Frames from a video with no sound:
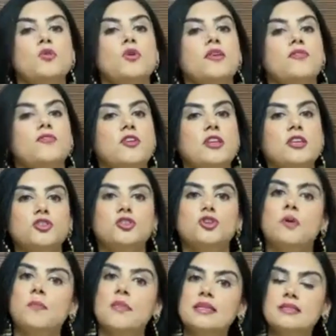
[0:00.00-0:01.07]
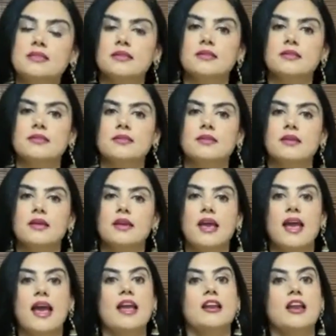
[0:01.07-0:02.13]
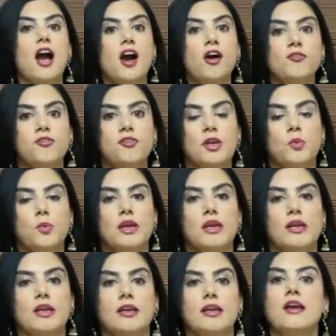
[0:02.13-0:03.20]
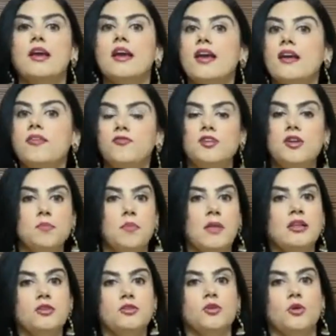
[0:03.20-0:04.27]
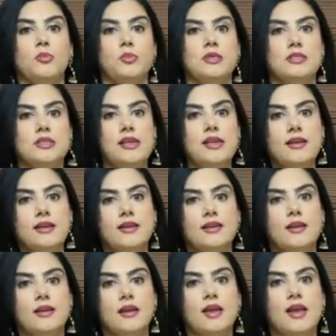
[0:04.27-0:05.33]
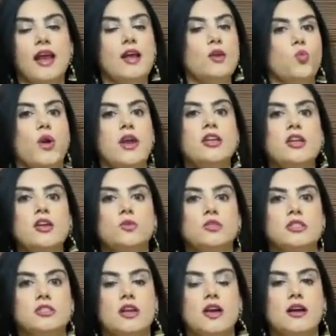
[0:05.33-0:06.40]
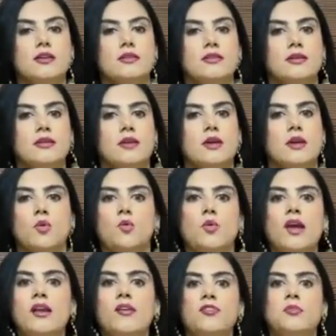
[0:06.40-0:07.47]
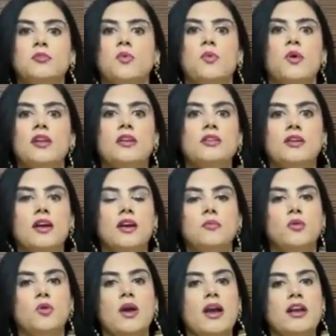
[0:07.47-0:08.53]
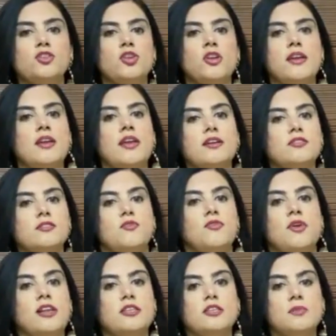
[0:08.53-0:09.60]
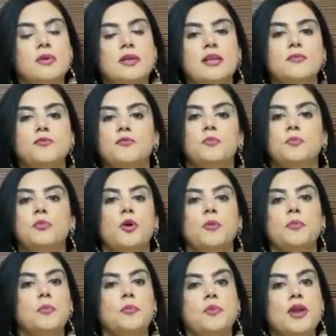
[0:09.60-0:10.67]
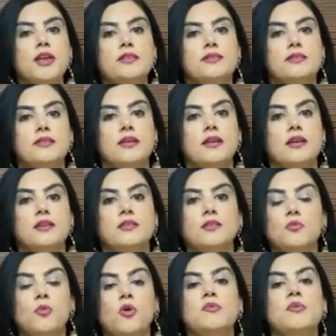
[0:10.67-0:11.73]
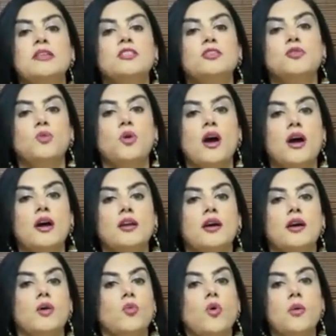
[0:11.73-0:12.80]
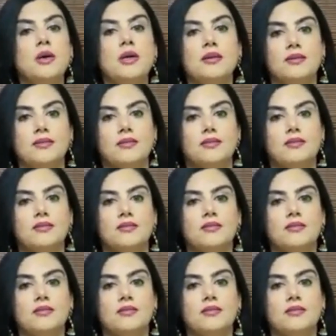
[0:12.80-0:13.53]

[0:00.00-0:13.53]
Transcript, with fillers: you have finished your menses and how frequently? Every month obviously and when do you start? Well, from the very time you actually get well-developed proper breasts, the moment you are a woman.